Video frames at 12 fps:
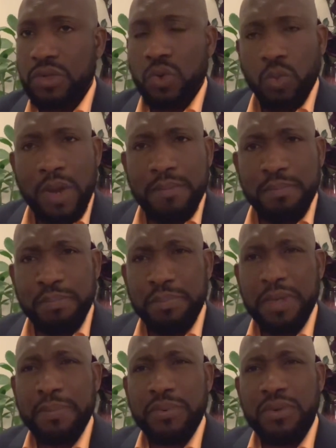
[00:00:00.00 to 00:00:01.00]
when
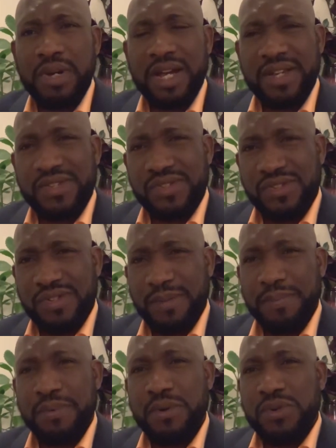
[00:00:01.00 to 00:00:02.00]
people are
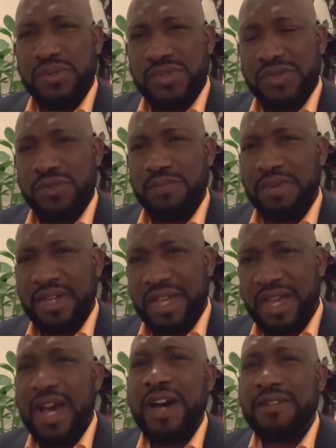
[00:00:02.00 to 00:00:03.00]
supposed to be
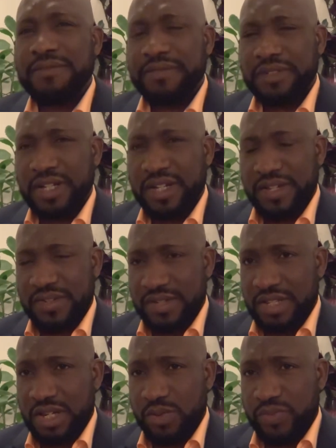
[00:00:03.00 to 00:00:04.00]

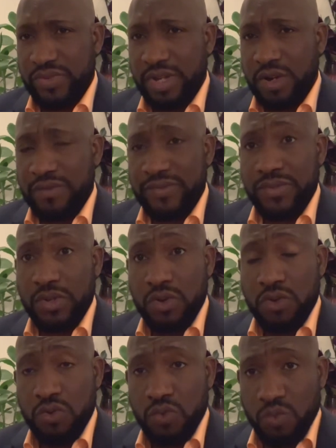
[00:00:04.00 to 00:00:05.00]
galvanizing themselves,
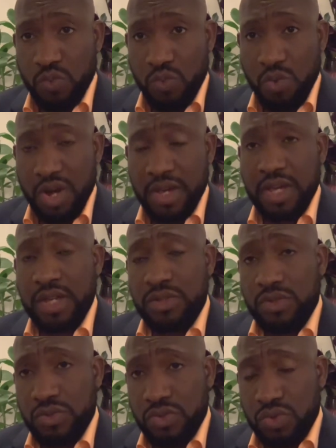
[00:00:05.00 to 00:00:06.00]

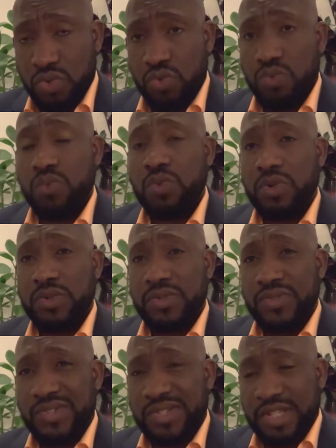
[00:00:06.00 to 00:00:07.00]
working
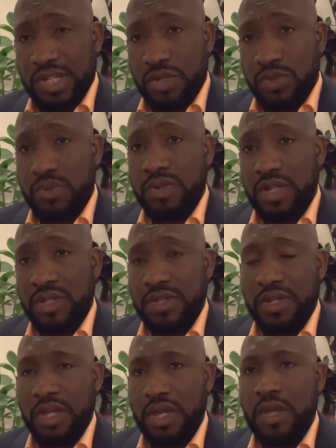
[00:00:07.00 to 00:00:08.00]
towards the
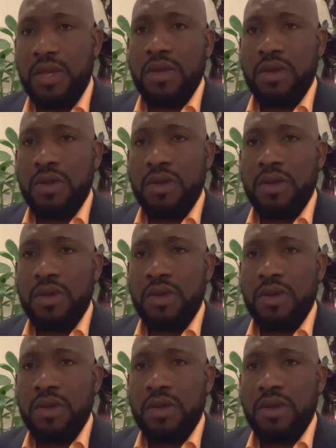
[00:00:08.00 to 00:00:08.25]
unity